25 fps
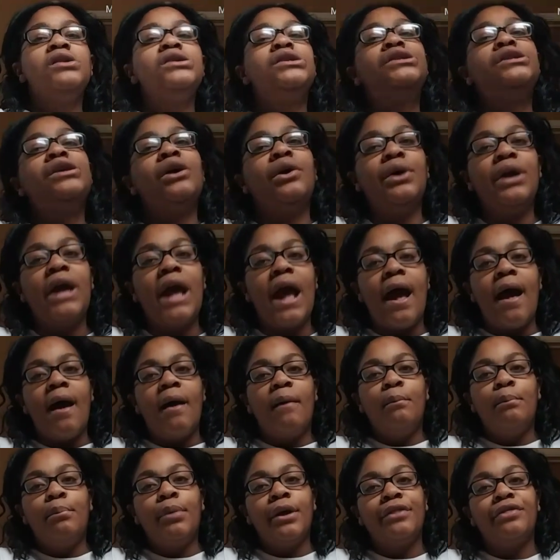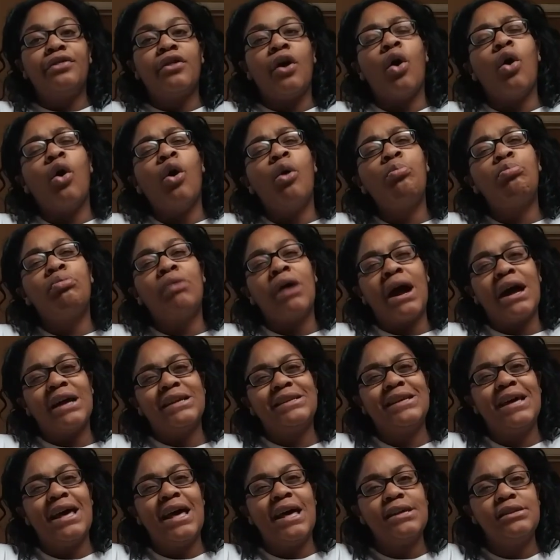So yeah, but the whole
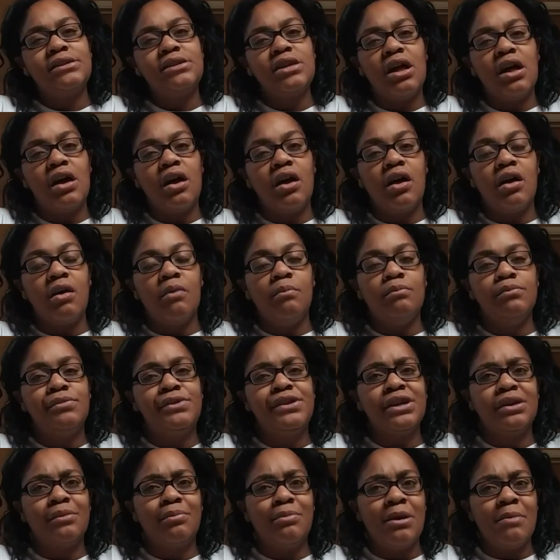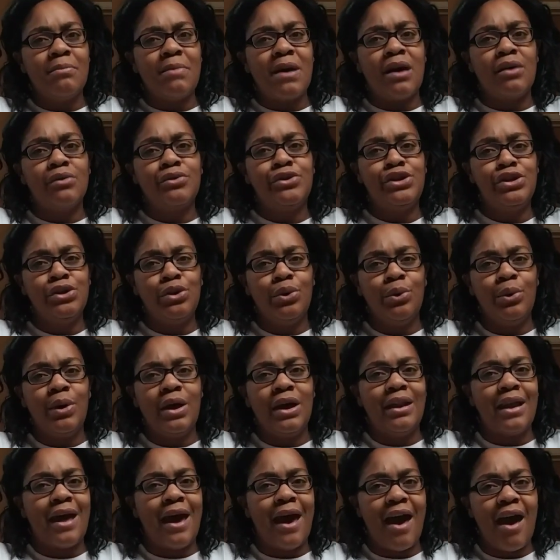process took me about
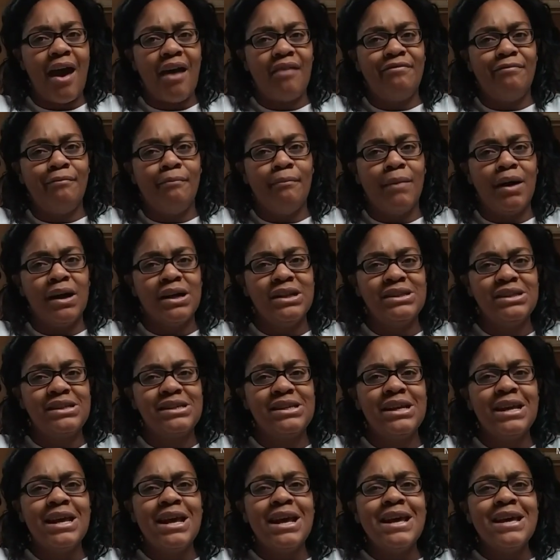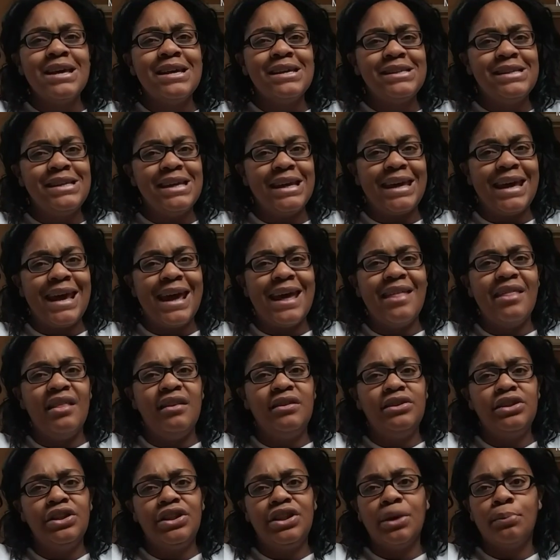2.5 months to get
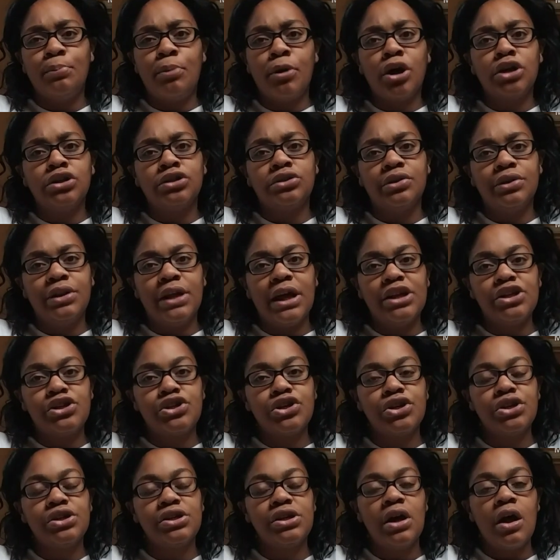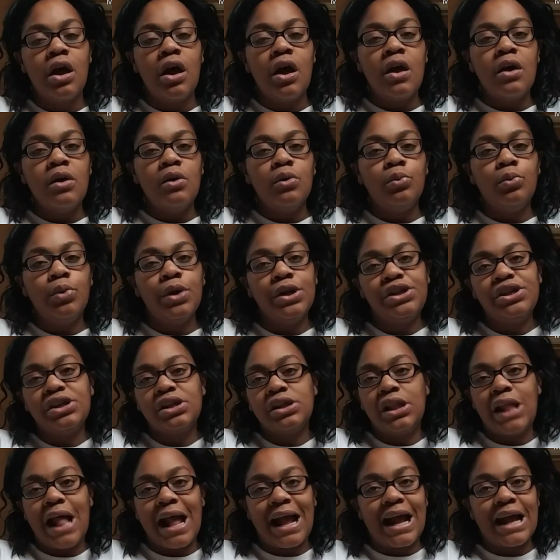the partial dentures, which,
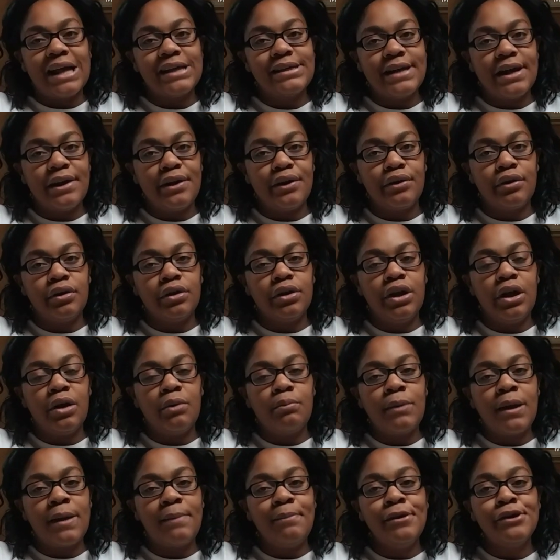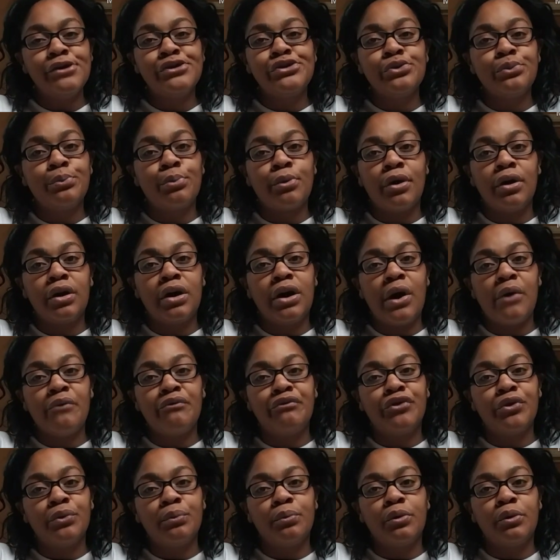like I said earlier, made me super
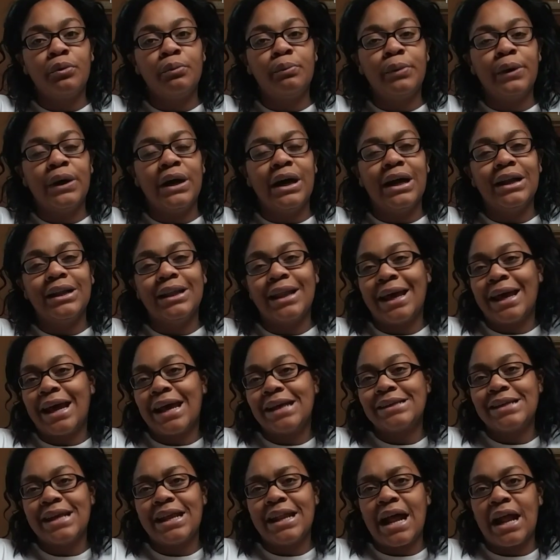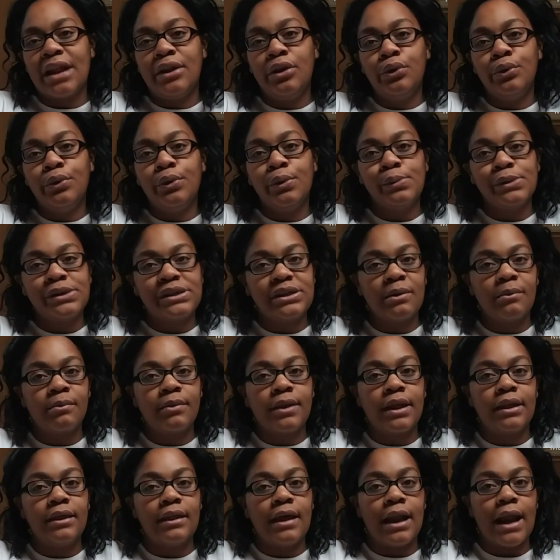uncomfortable. But like I said, I knew it was
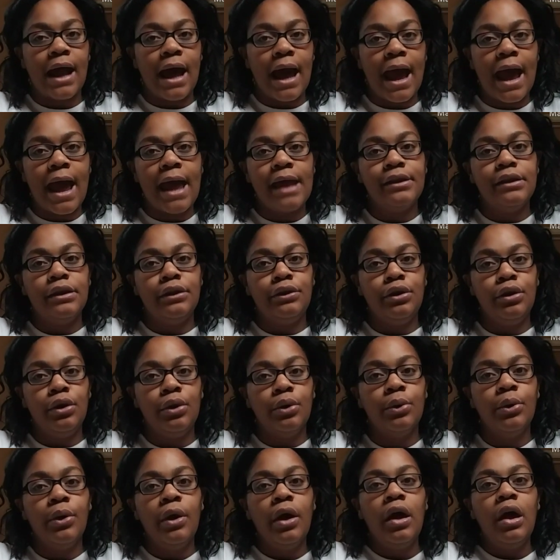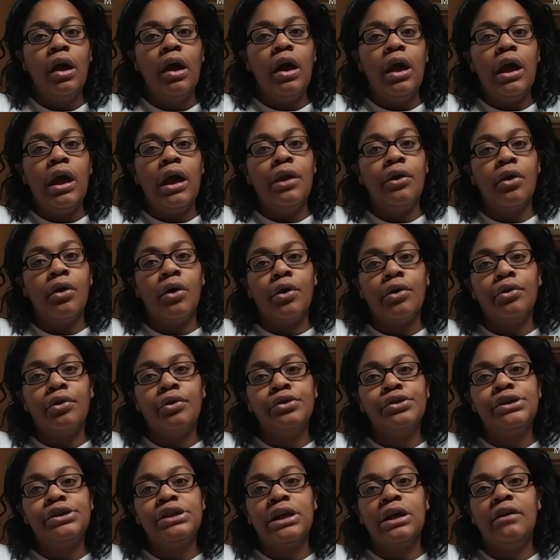something that I had to do in
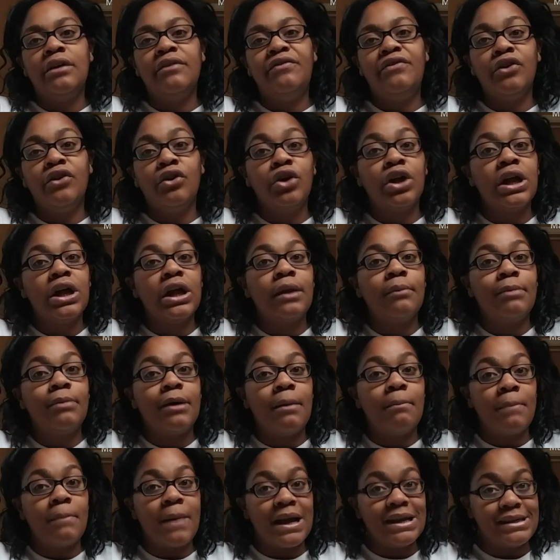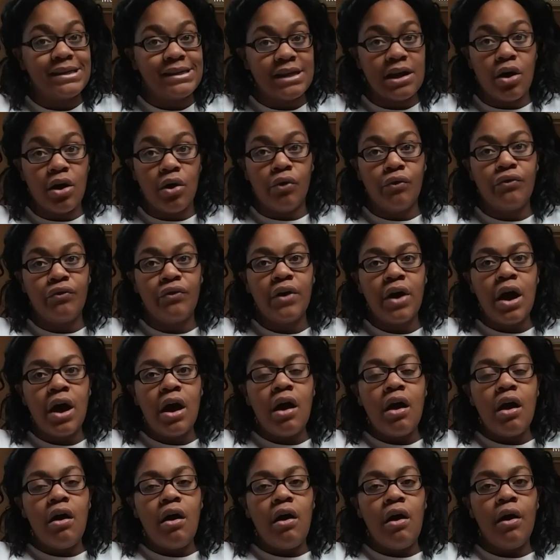order to feel good about myself.
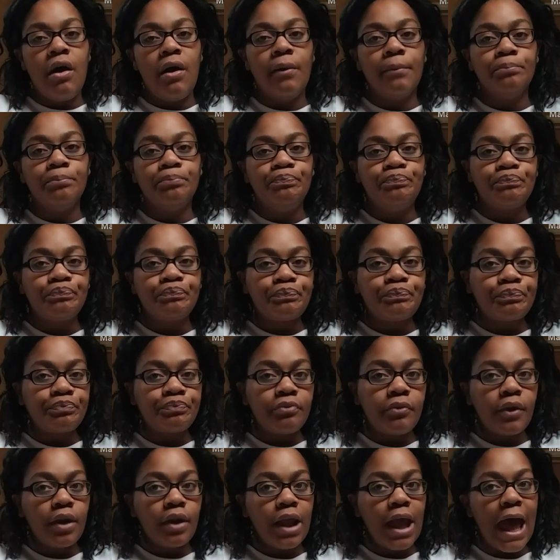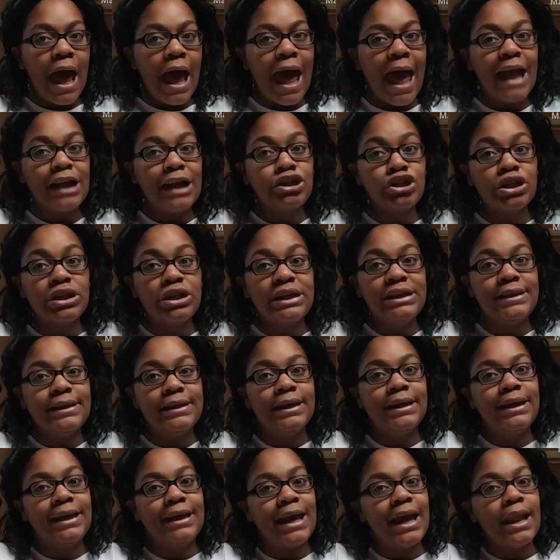I actually
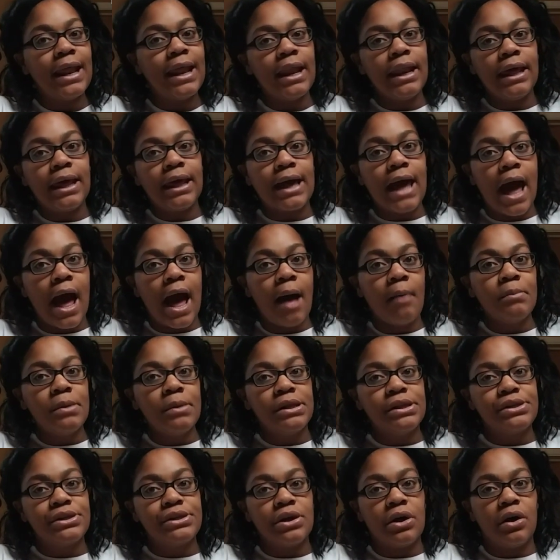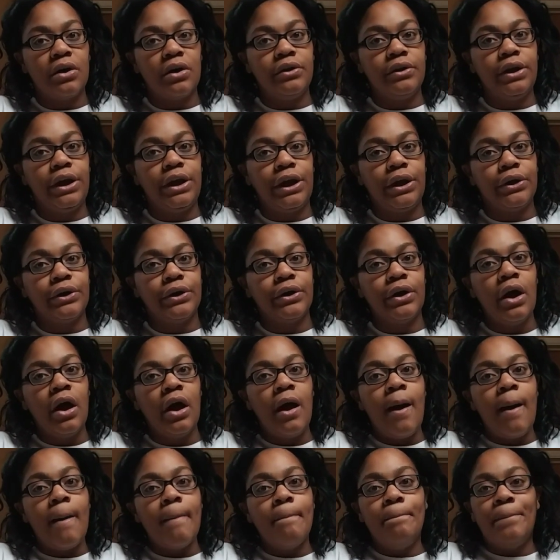didn't get any comments on here
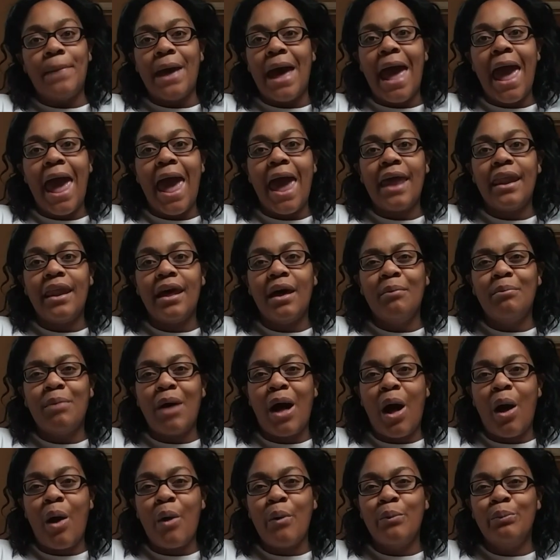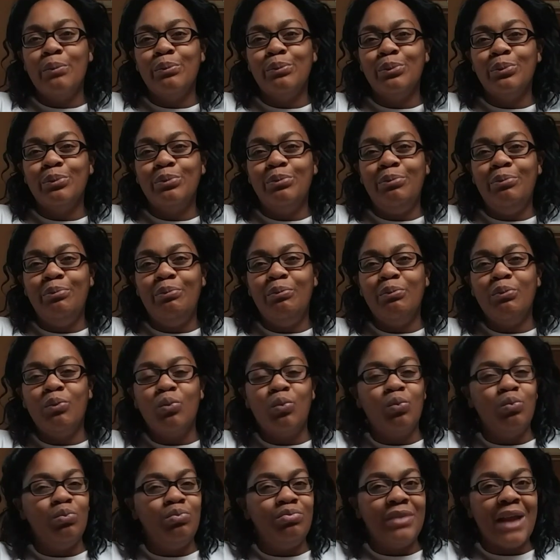bad about
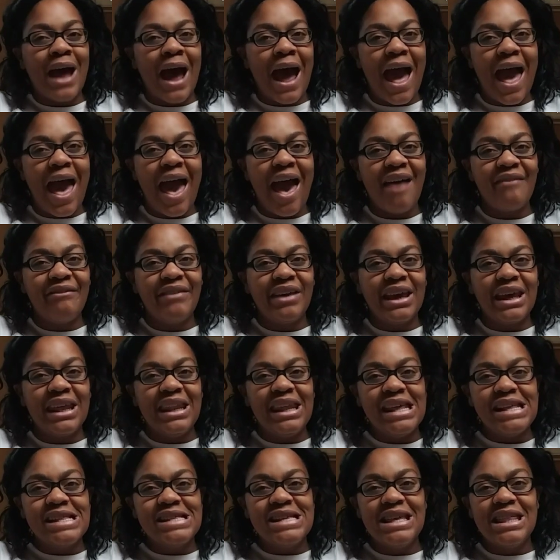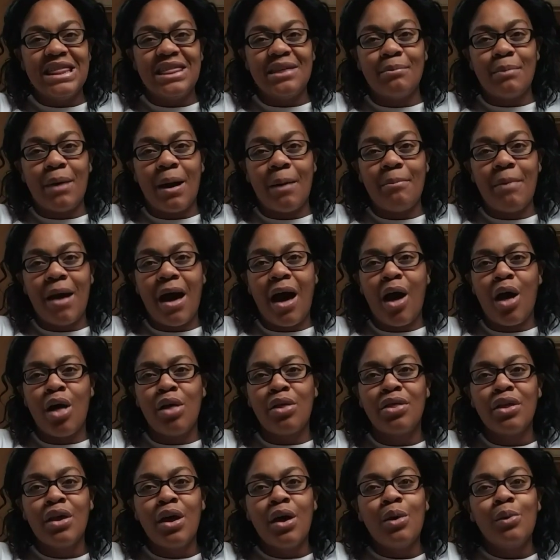not having any teeth in my
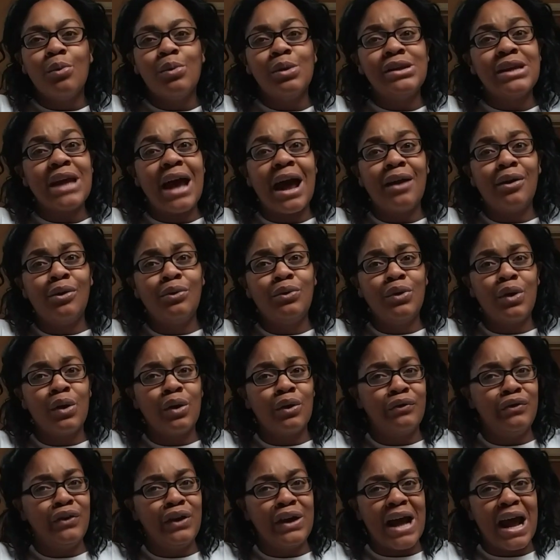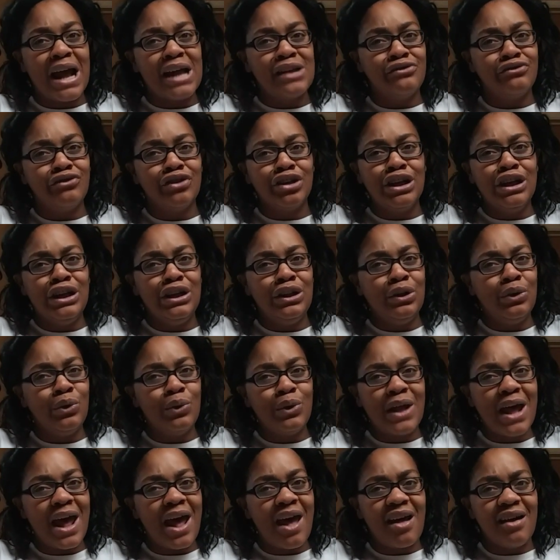mouth, which I don't know if you guys really
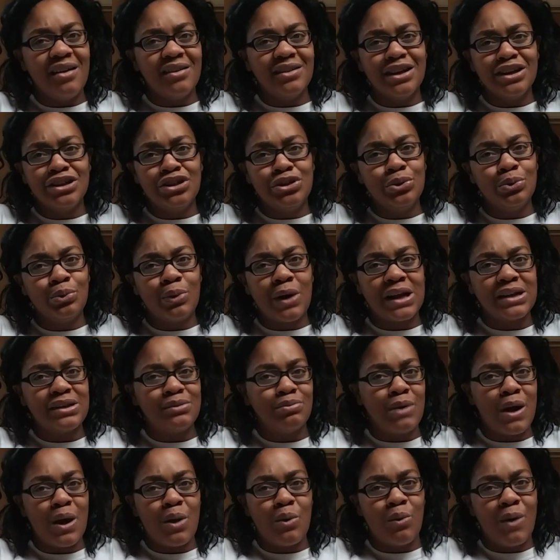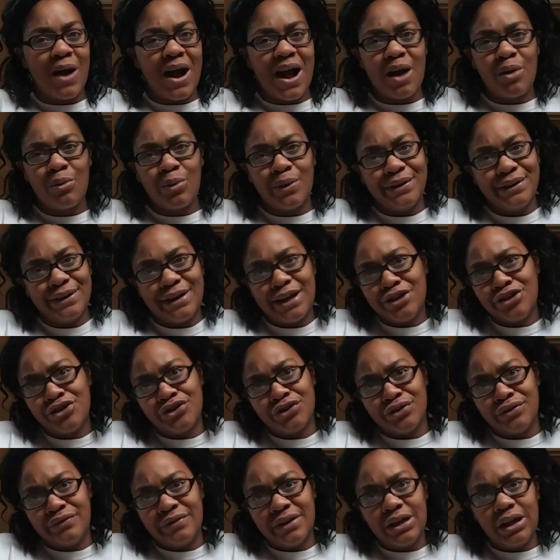knew that unless you watched my Why I Wear
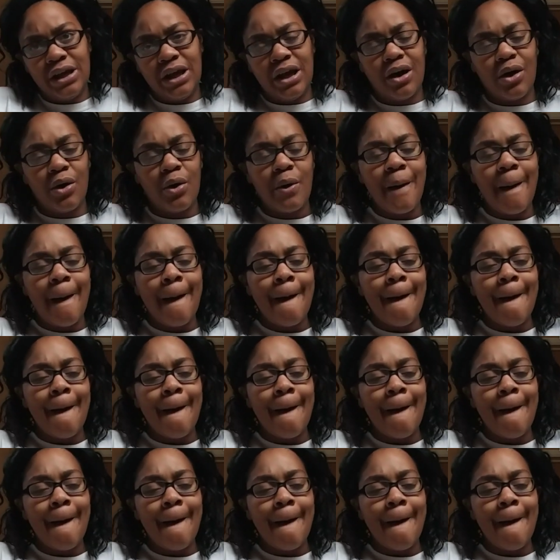Dentures video.